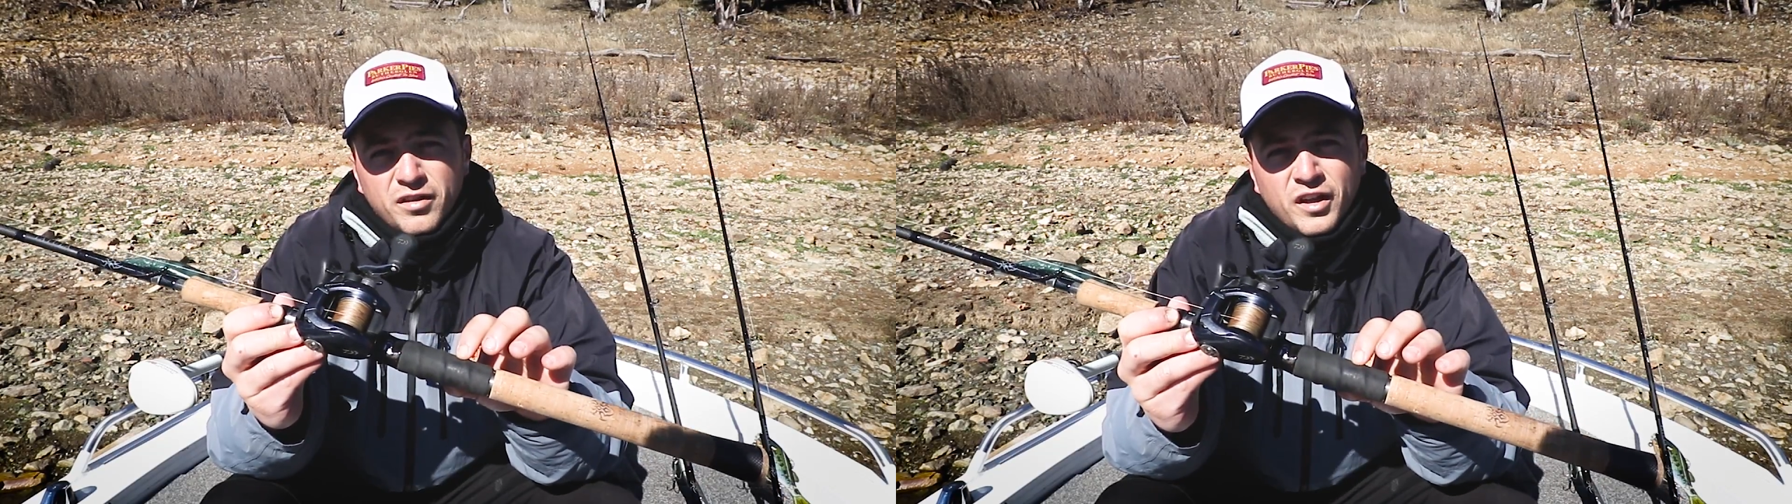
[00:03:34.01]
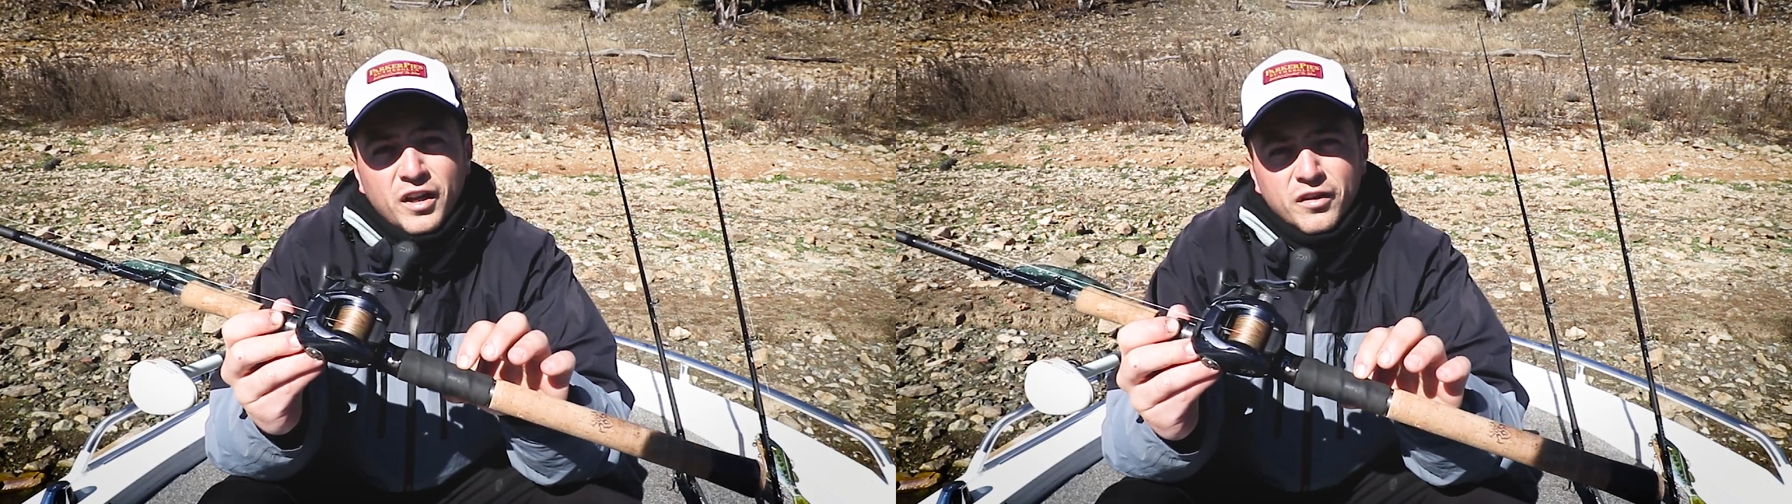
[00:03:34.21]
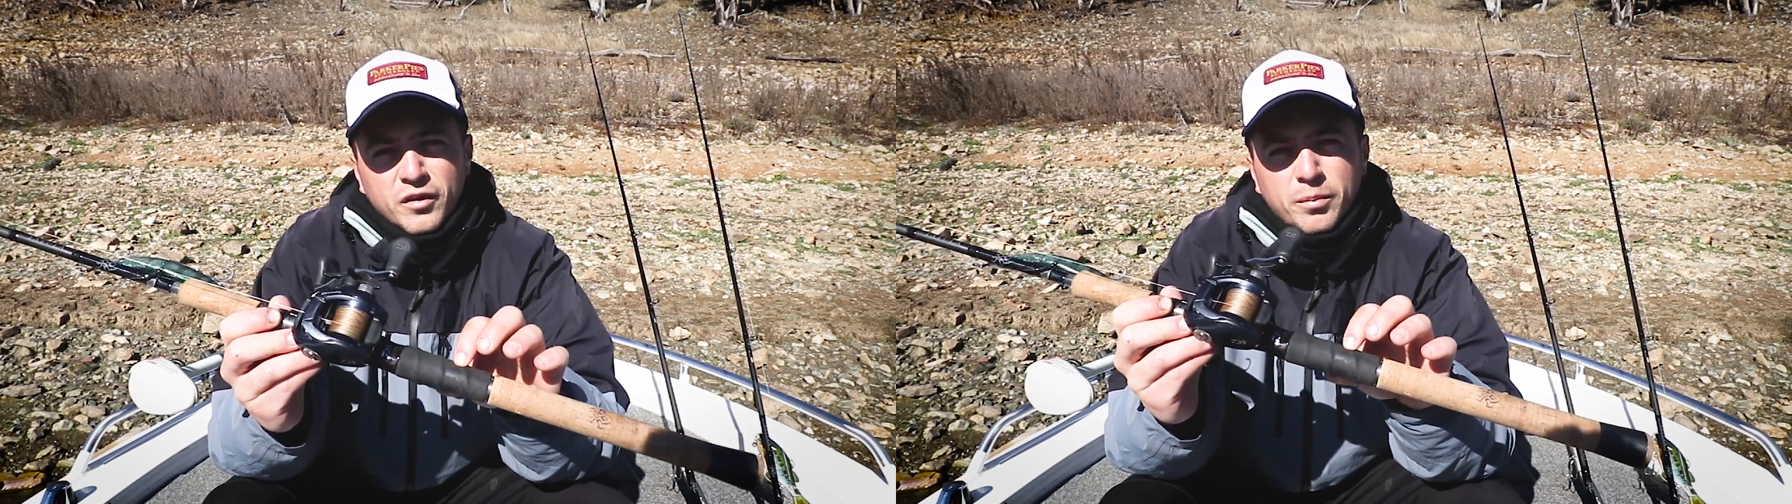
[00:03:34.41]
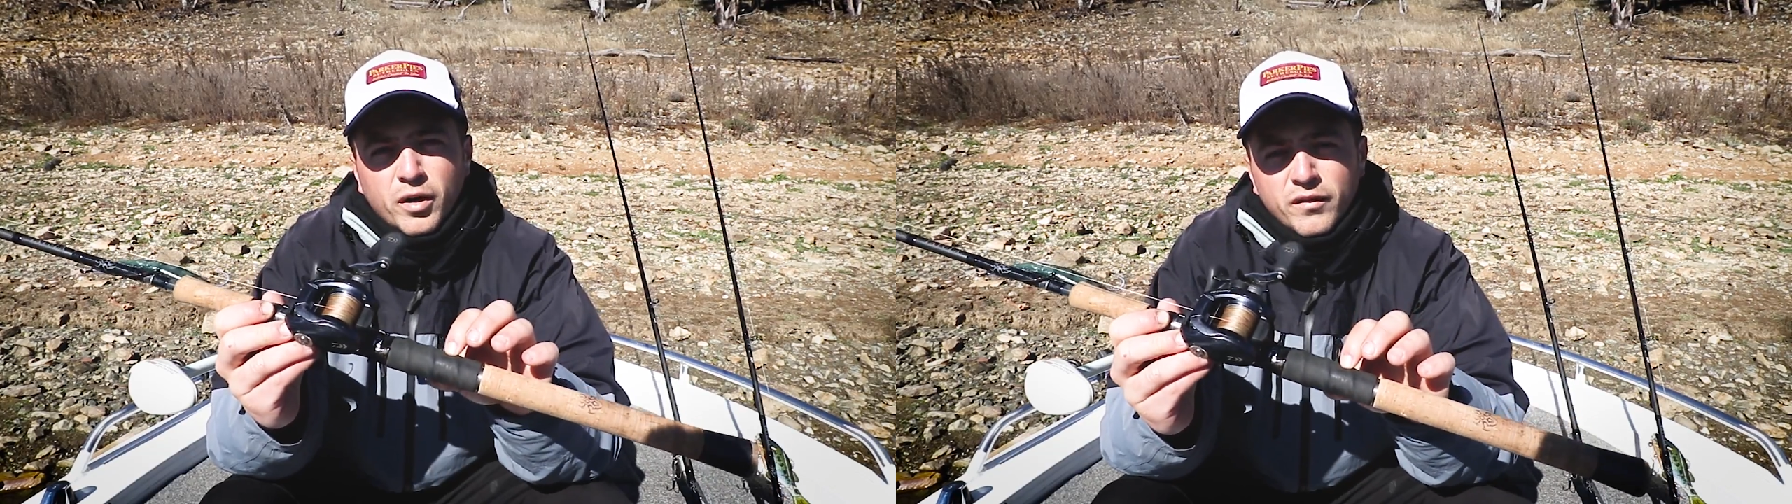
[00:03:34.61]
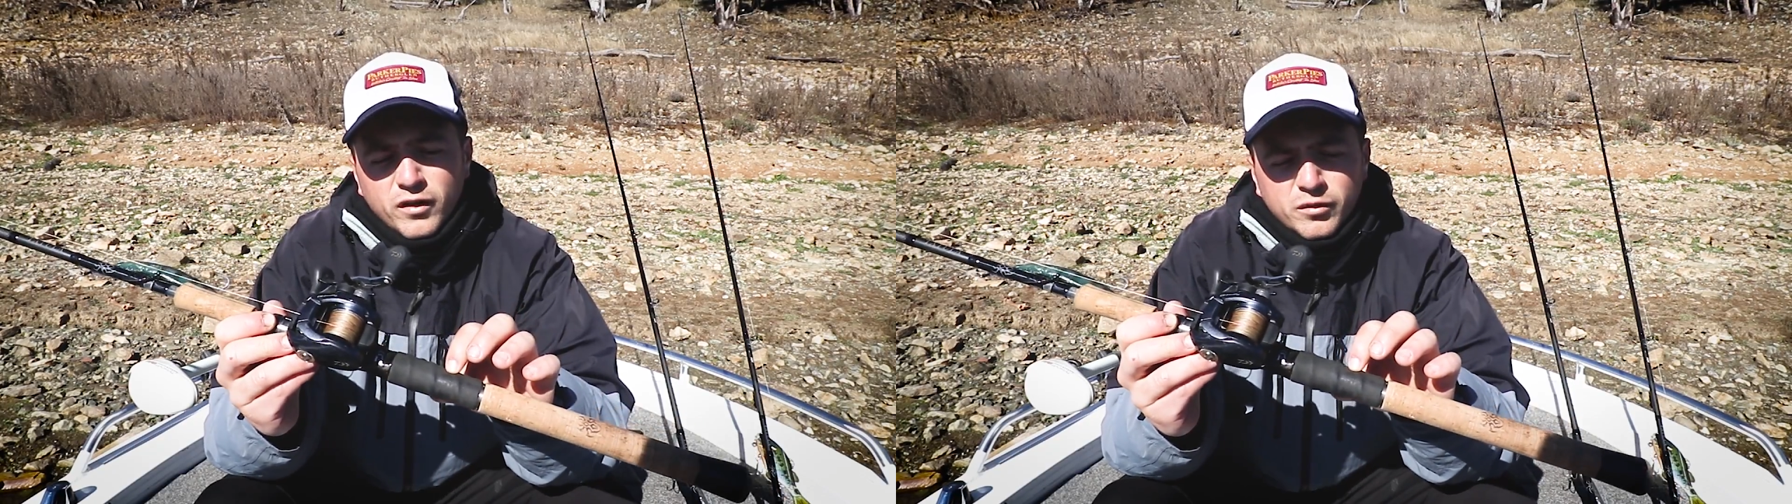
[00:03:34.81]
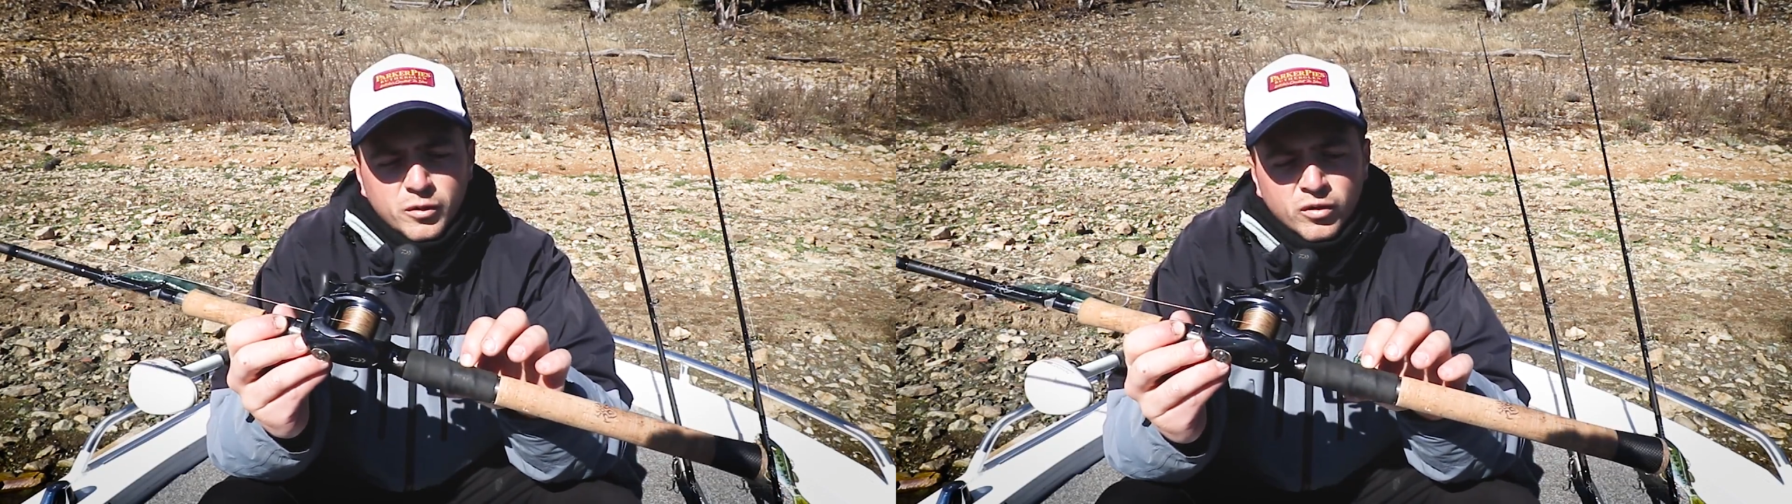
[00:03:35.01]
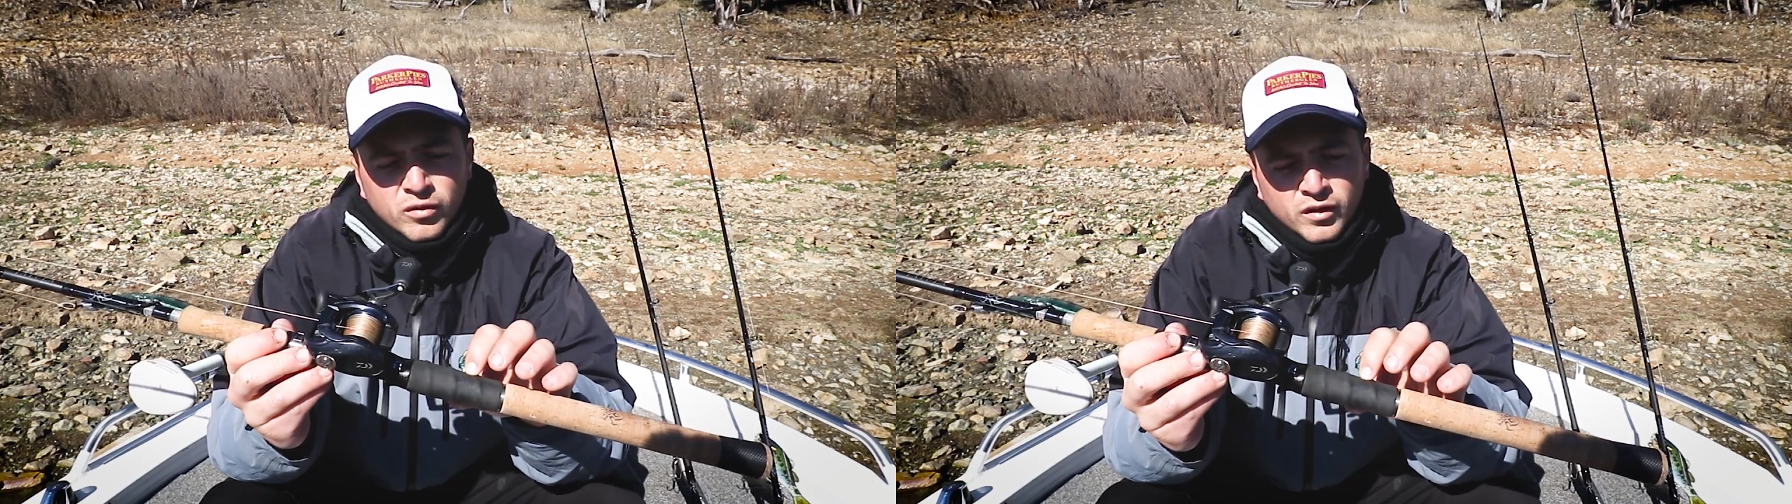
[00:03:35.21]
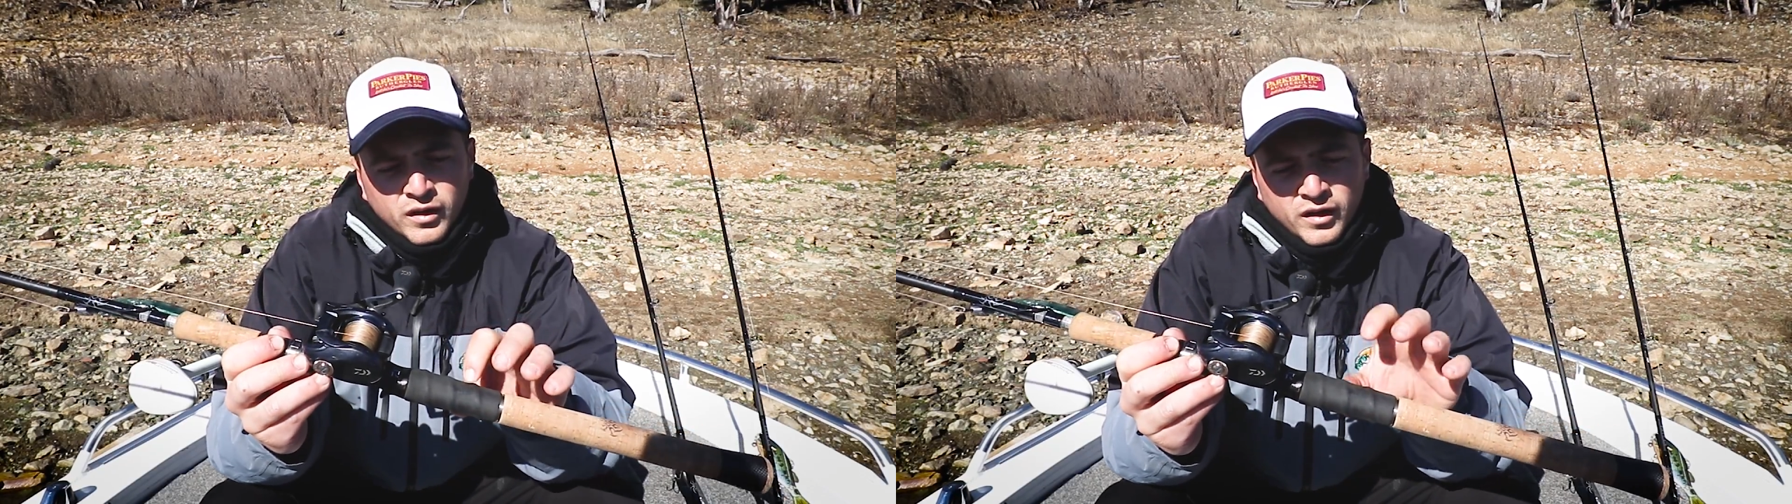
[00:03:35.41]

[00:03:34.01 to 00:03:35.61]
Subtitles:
thicker than the previous model